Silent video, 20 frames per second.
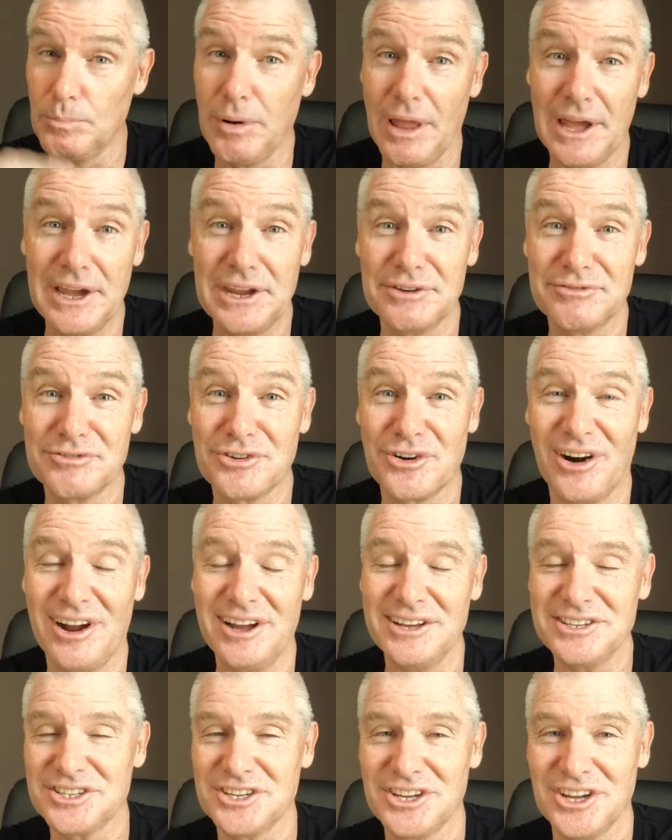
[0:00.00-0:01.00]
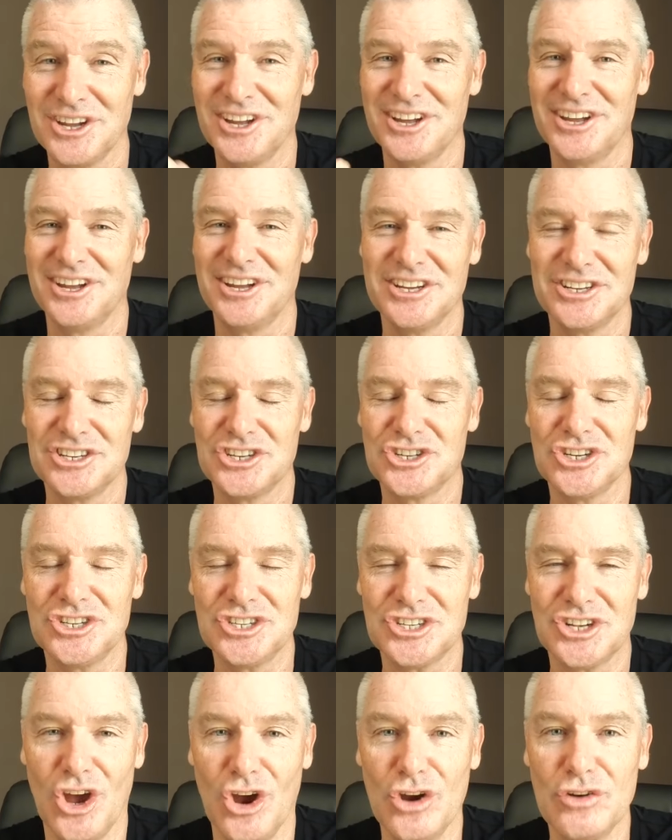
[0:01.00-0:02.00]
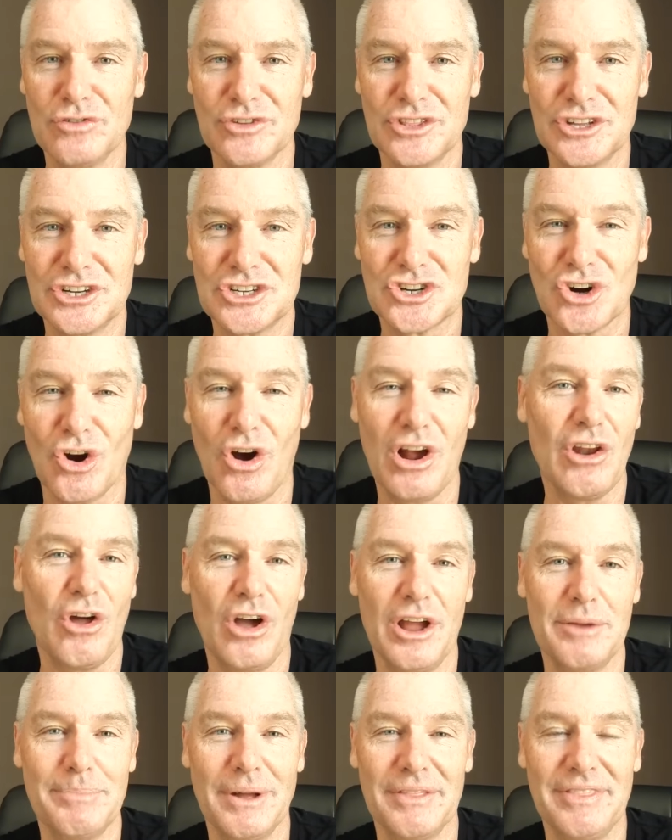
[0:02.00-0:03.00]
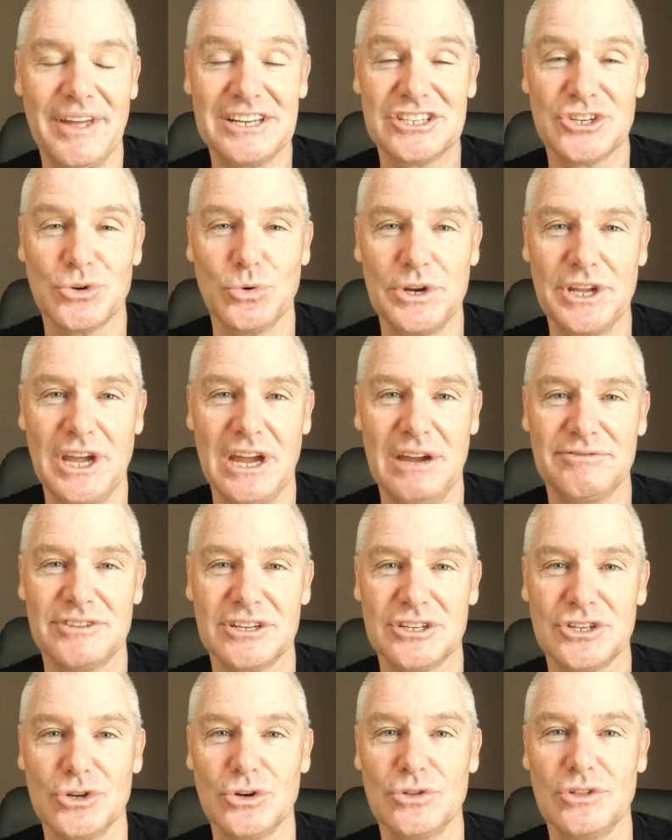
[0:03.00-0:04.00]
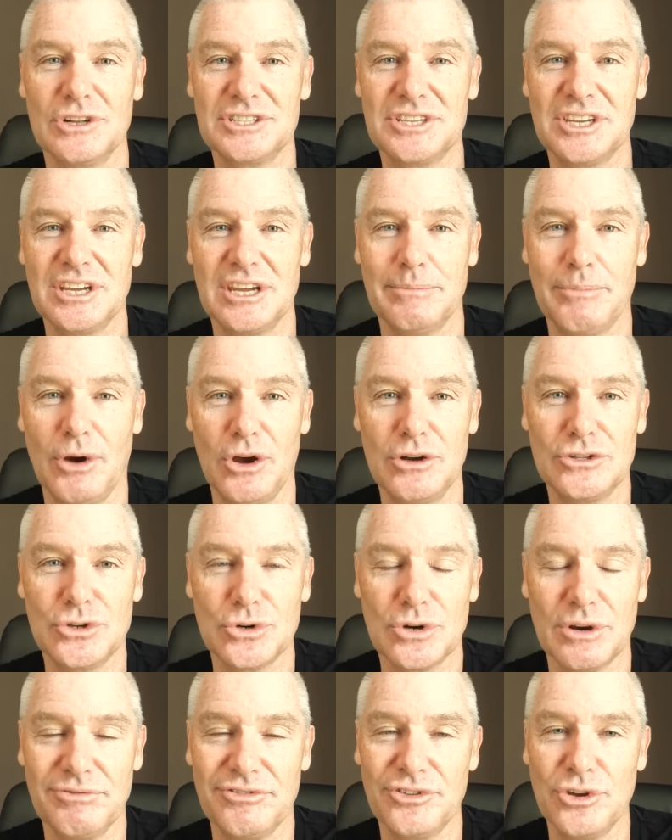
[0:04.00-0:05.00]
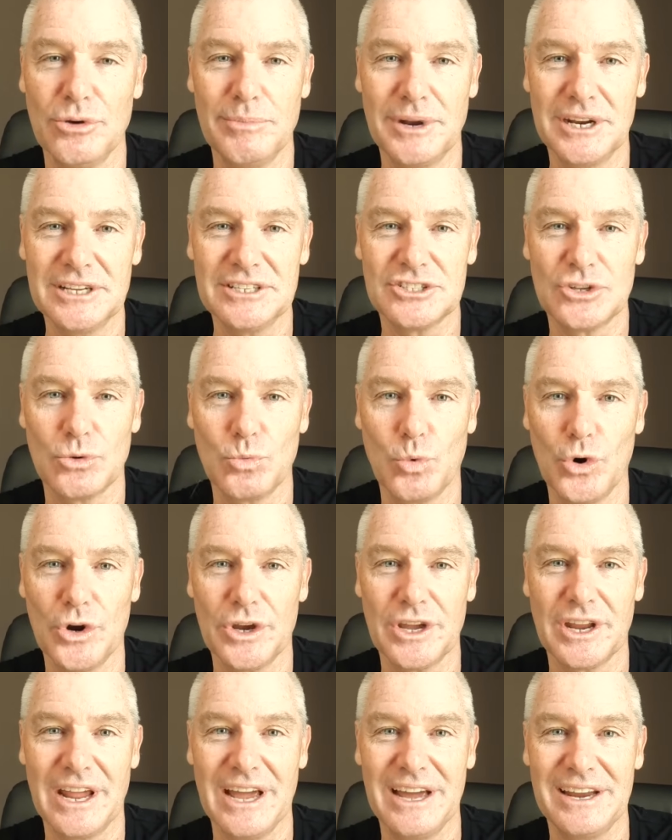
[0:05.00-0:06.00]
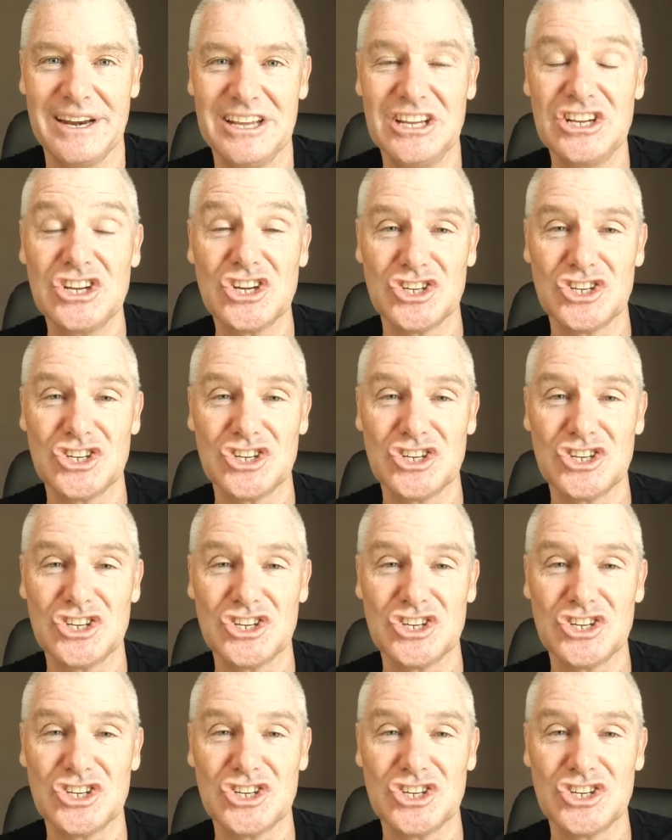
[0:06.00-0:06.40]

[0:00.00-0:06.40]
blade of grass just over the try line. But that's all you have to do. The TMO took a few minutes to work it out in